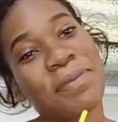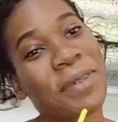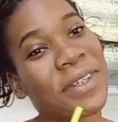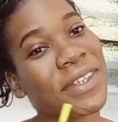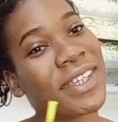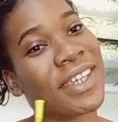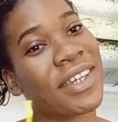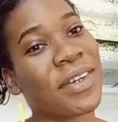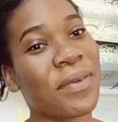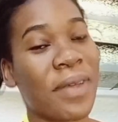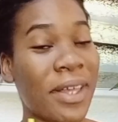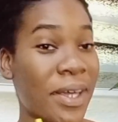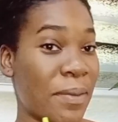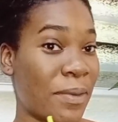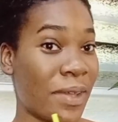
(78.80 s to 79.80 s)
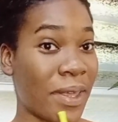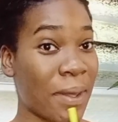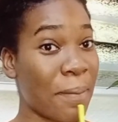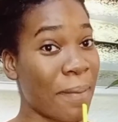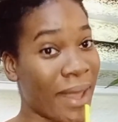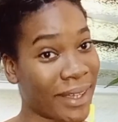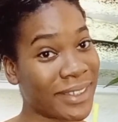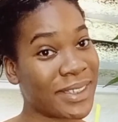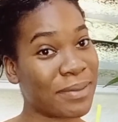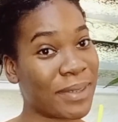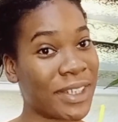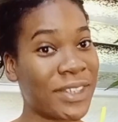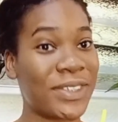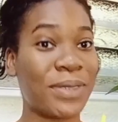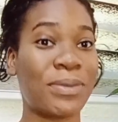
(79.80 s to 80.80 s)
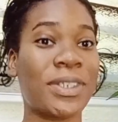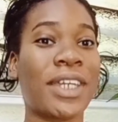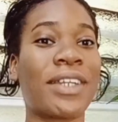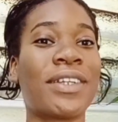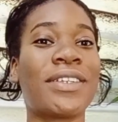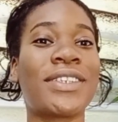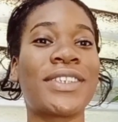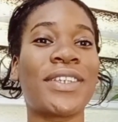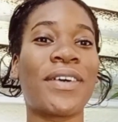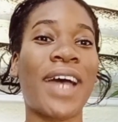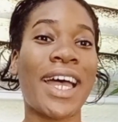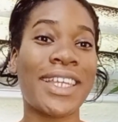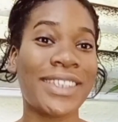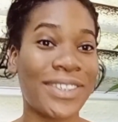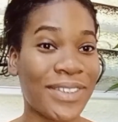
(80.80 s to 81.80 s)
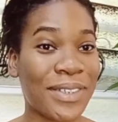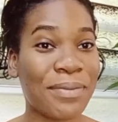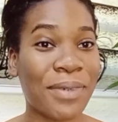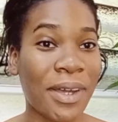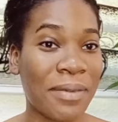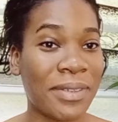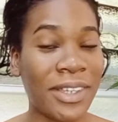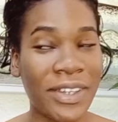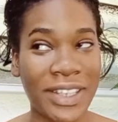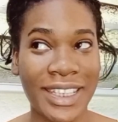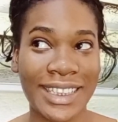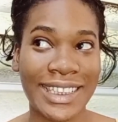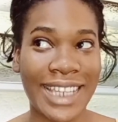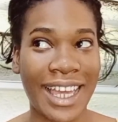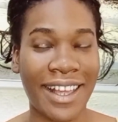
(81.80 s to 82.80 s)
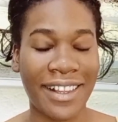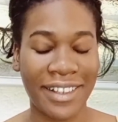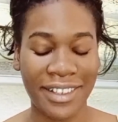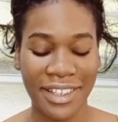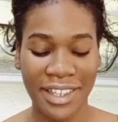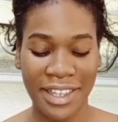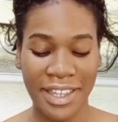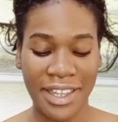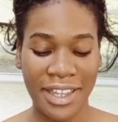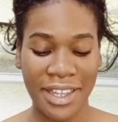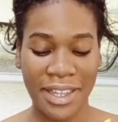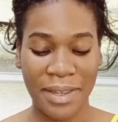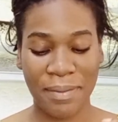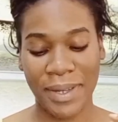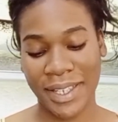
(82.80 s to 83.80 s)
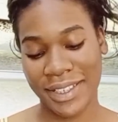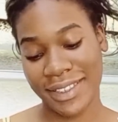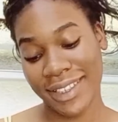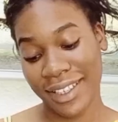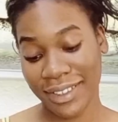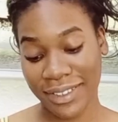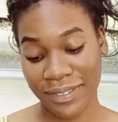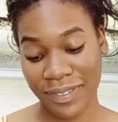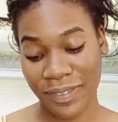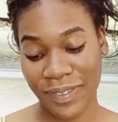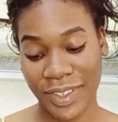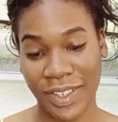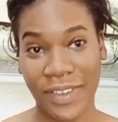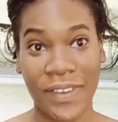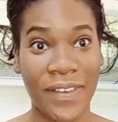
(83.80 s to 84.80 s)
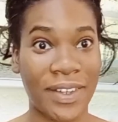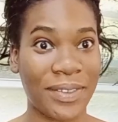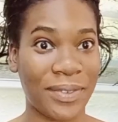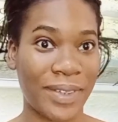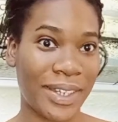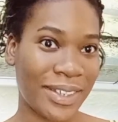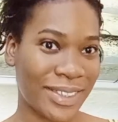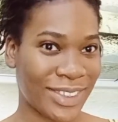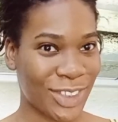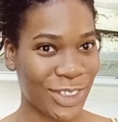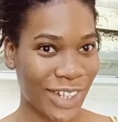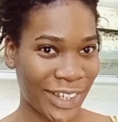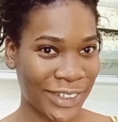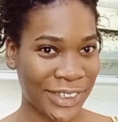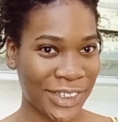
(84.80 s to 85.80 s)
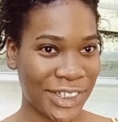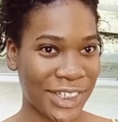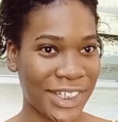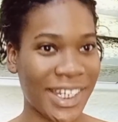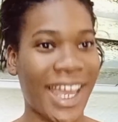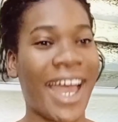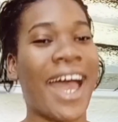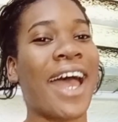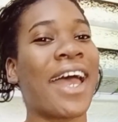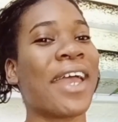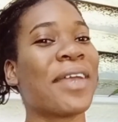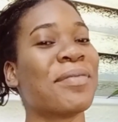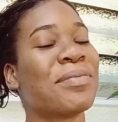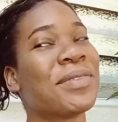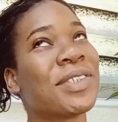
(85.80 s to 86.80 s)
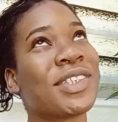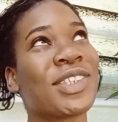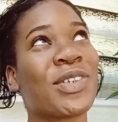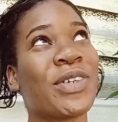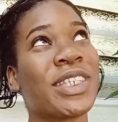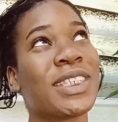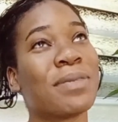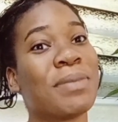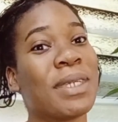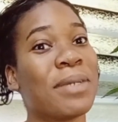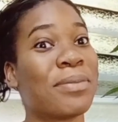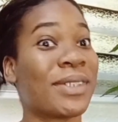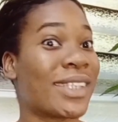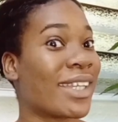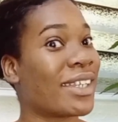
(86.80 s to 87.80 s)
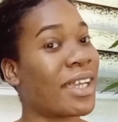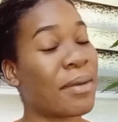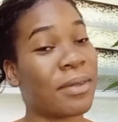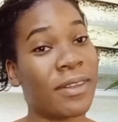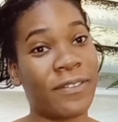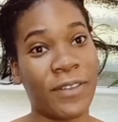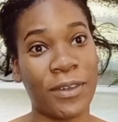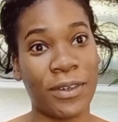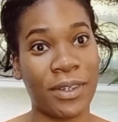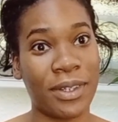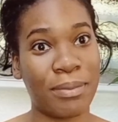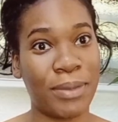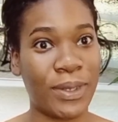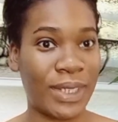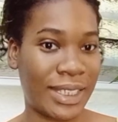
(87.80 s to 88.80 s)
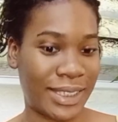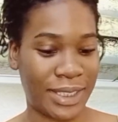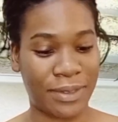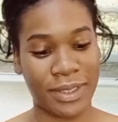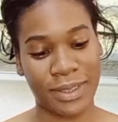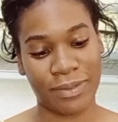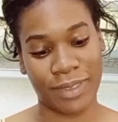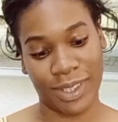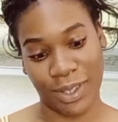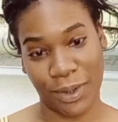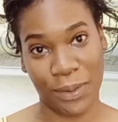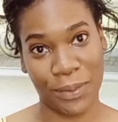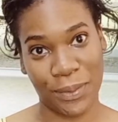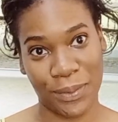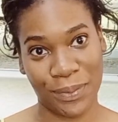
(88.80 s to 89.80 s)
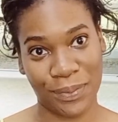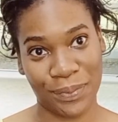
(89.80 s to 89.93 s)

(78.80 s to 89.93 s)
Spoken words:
Pearl here. Welcome back to my YouTube channel. So as you can probably already tell by the title of the video and the way it's structured, I'm just going to be pretending I'm in a Vogue Beauty Secrets video.